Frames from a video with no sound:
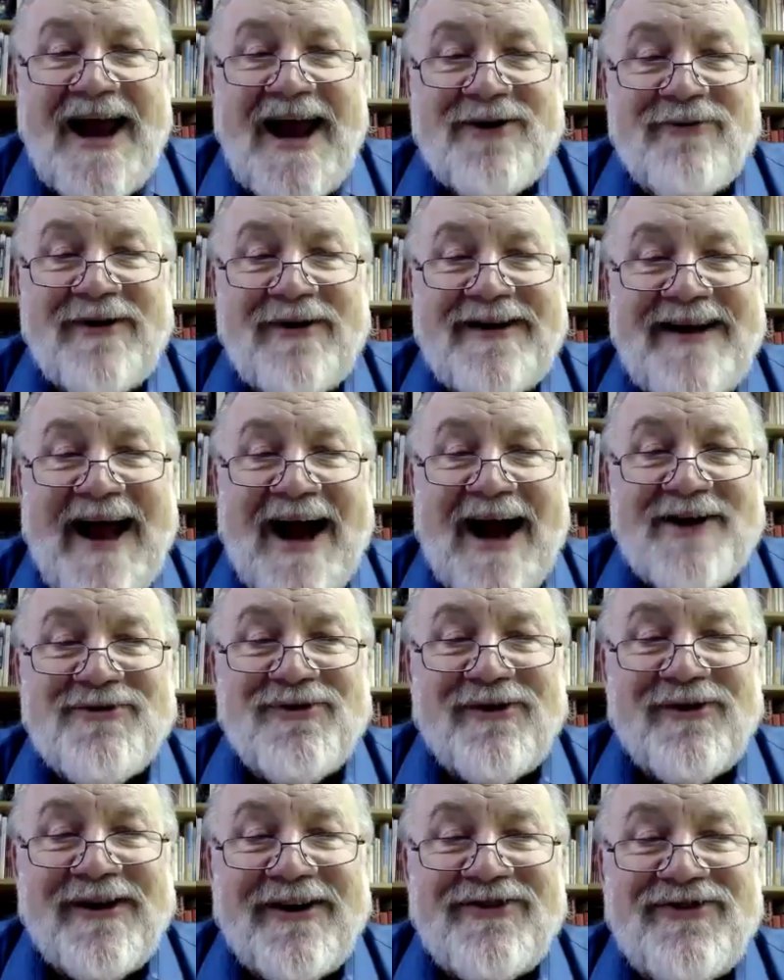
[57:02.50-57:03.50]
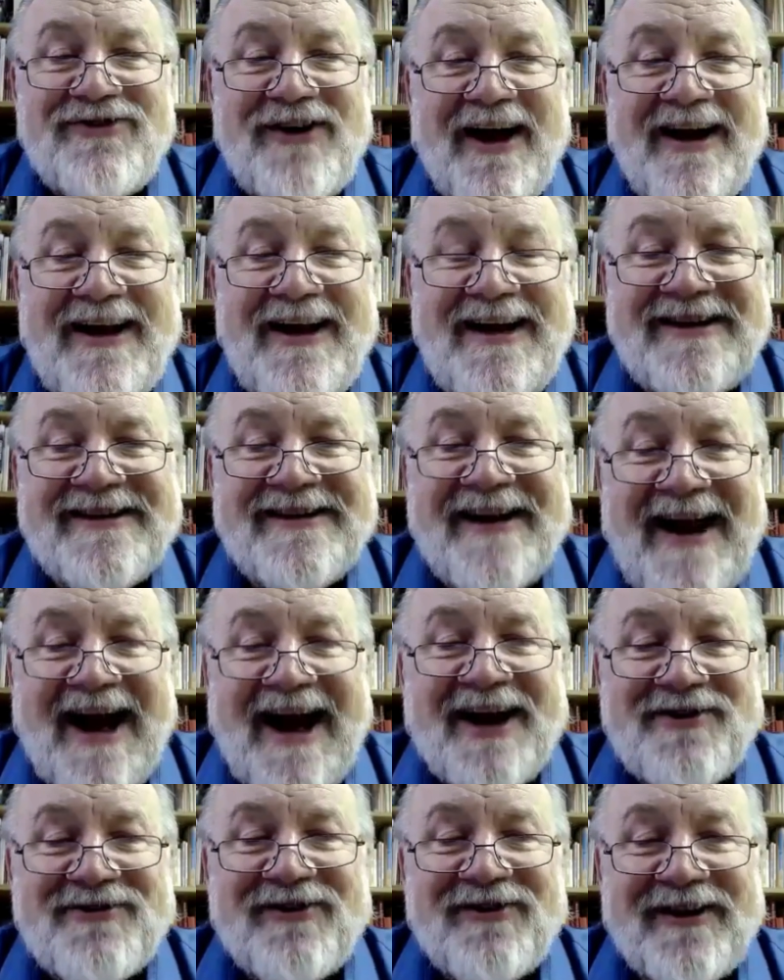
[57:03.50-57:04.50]
naturalists, and he's a
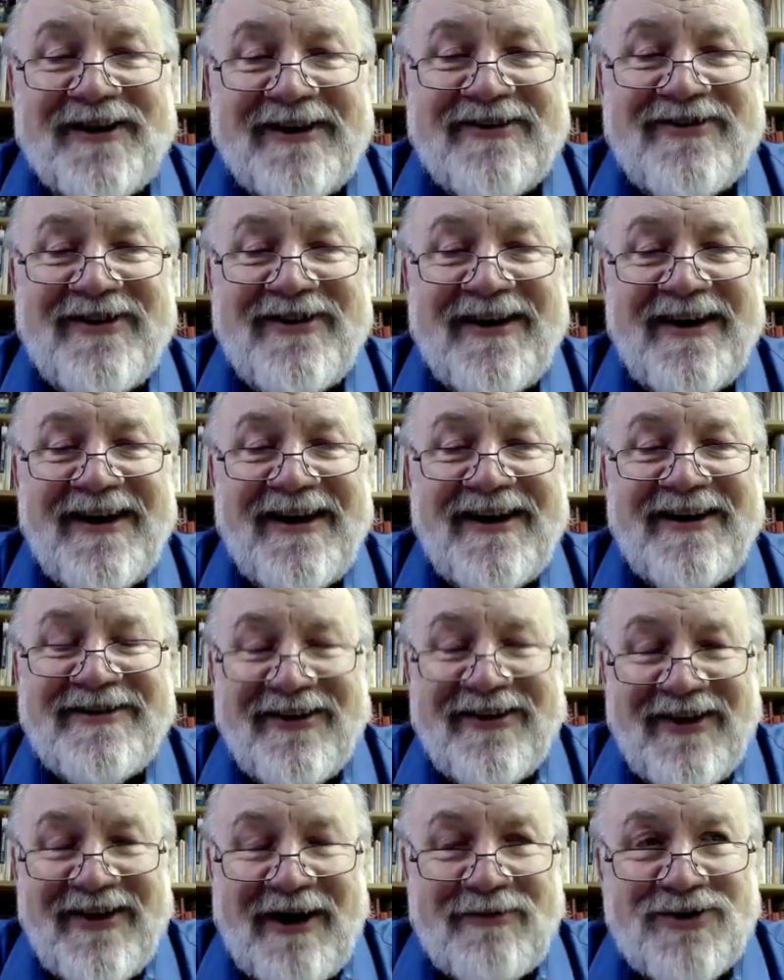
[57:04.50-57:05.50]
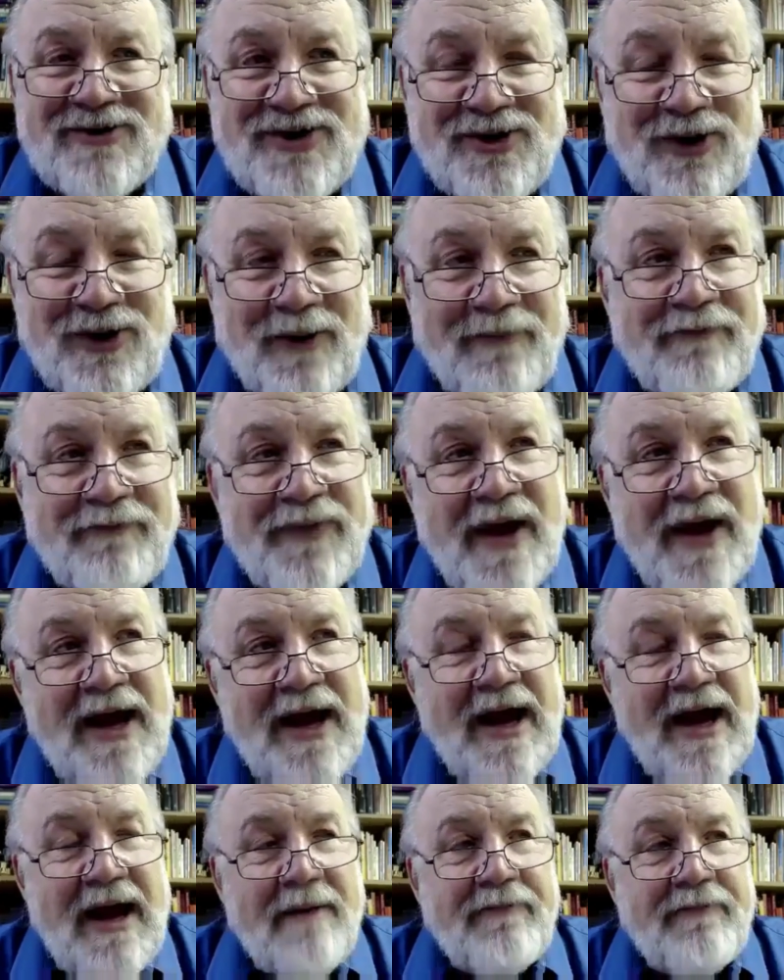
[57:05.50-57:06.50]
naturalist. So that was cool.
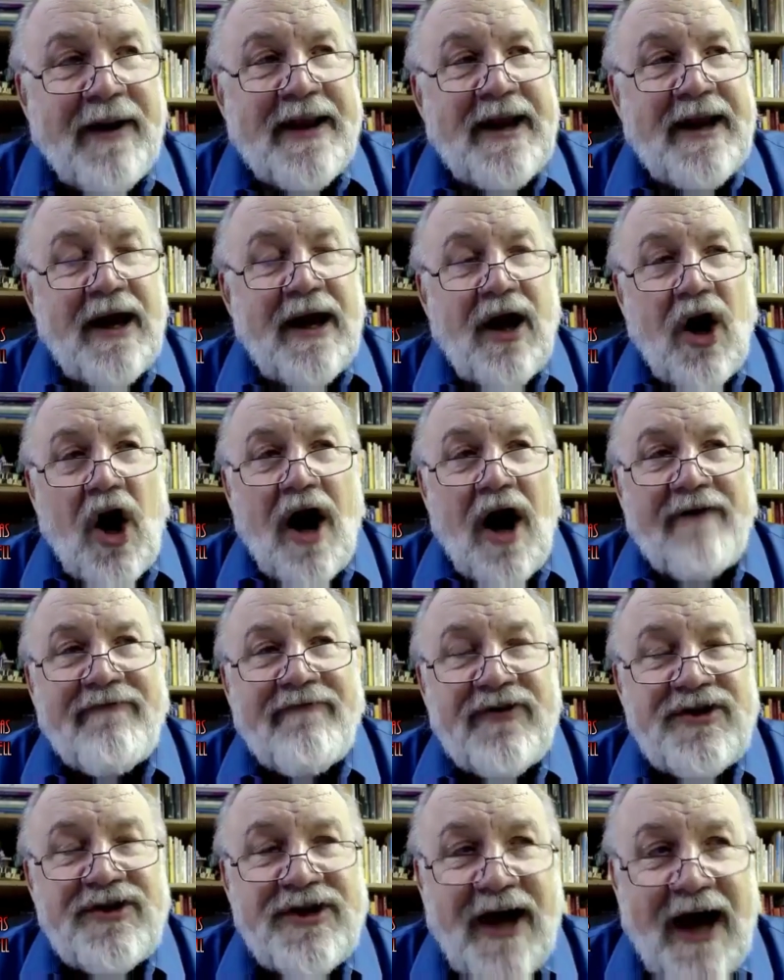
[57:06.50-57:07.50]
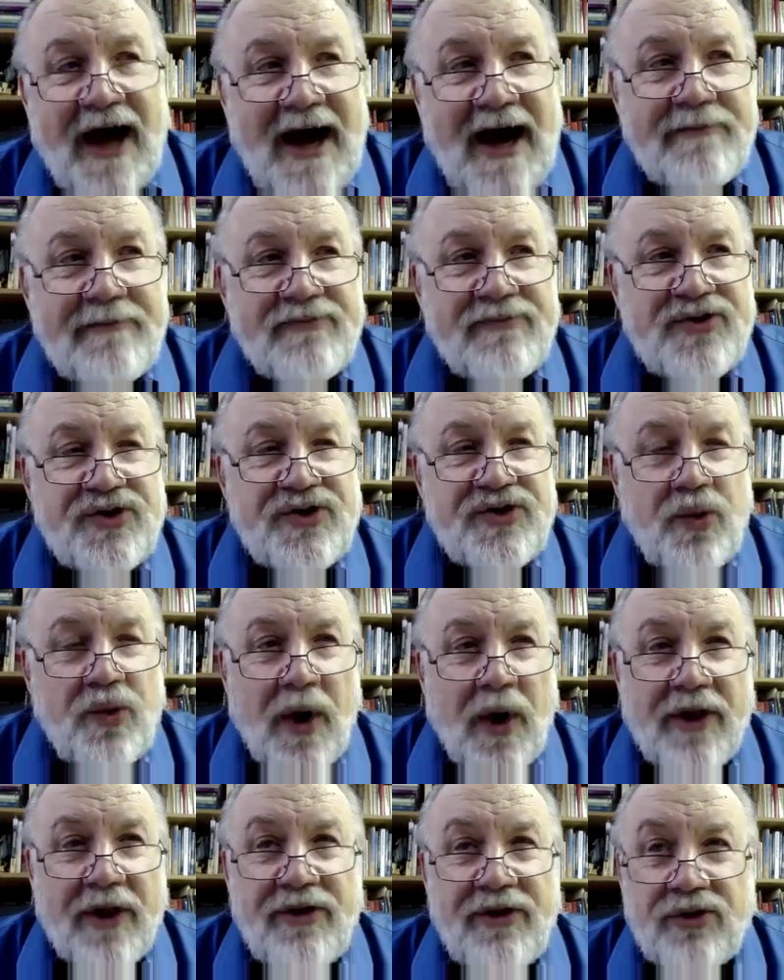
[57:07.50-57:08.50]
But oftentimes, one
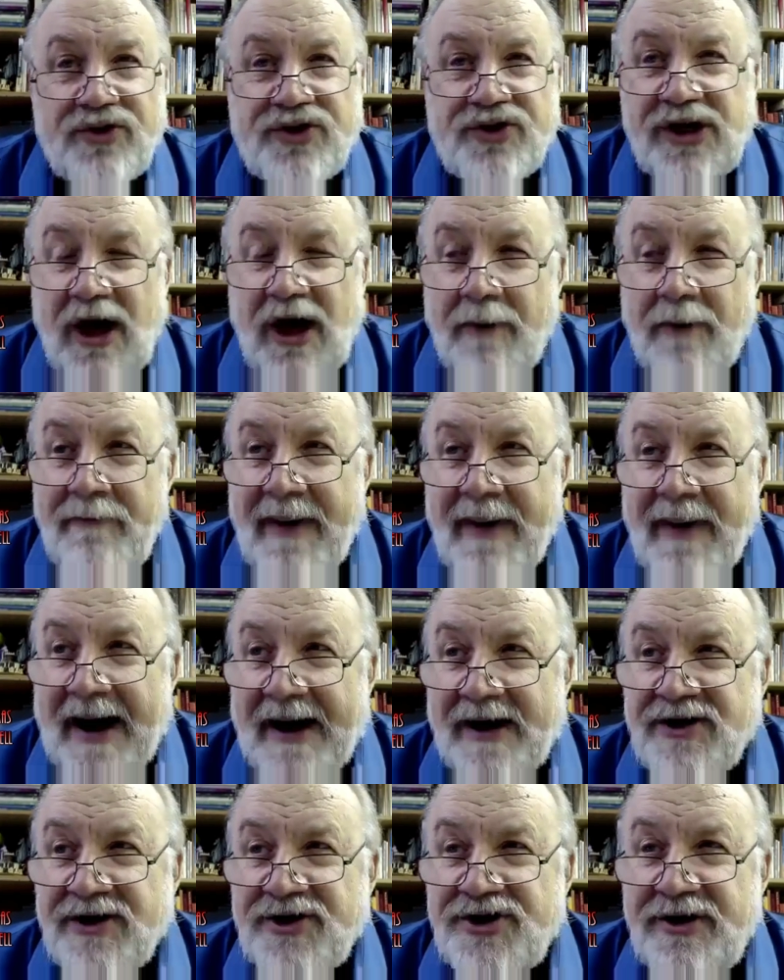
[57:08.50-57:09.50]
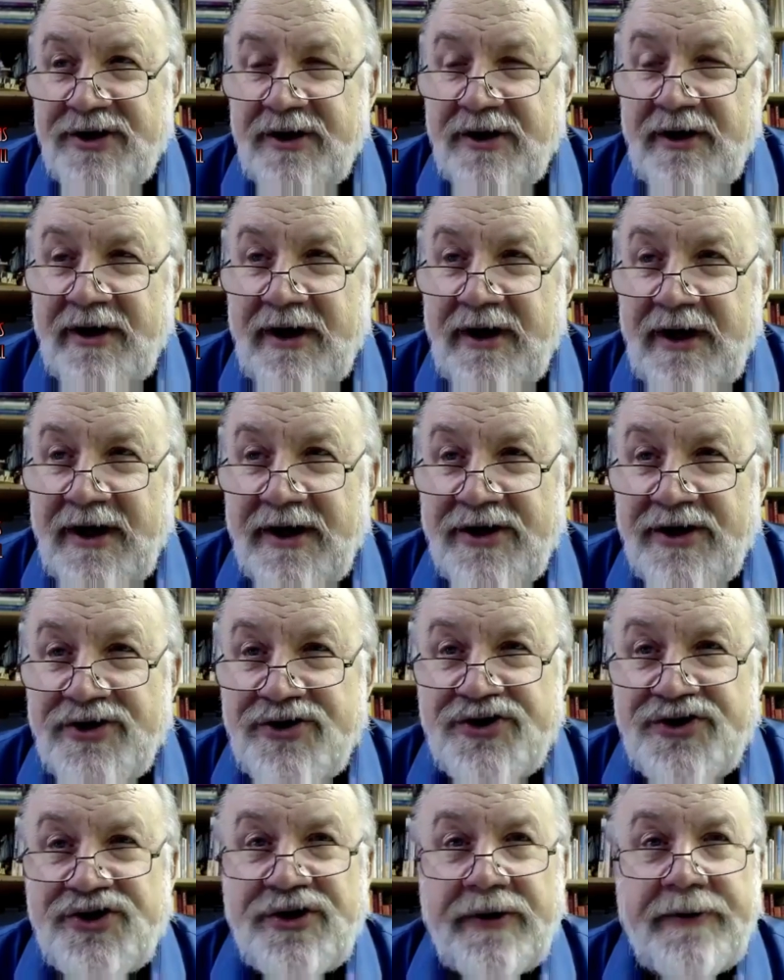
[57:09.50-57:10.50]
of those comebacks is,